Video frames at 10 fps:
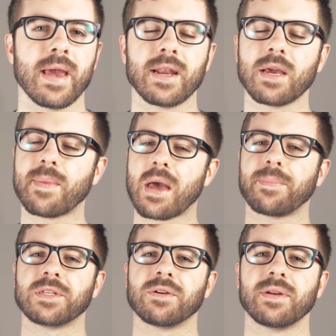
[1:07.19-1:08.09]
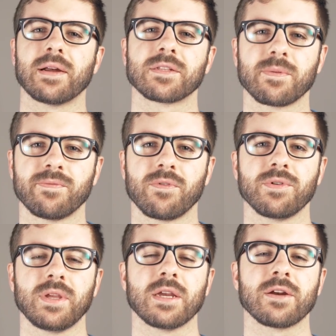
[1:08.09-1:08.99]
And I'm happy to announce
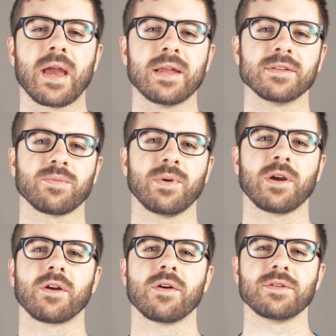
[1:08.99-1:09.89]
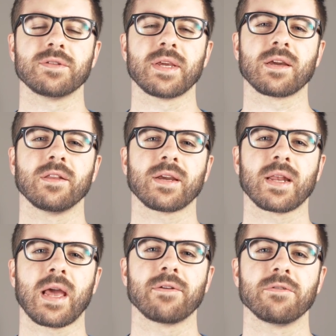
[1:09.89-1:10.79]
before the year ends, we are going to take a look
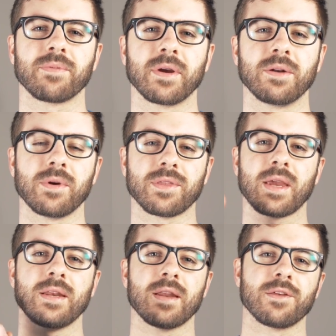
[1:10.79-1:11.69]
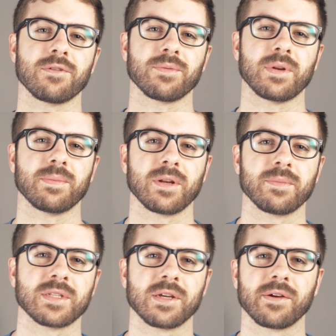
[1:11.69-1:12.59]
at how to print with another 3D printing
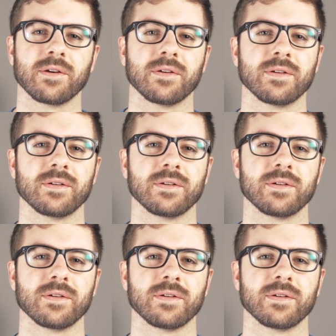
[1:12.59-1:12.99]
material.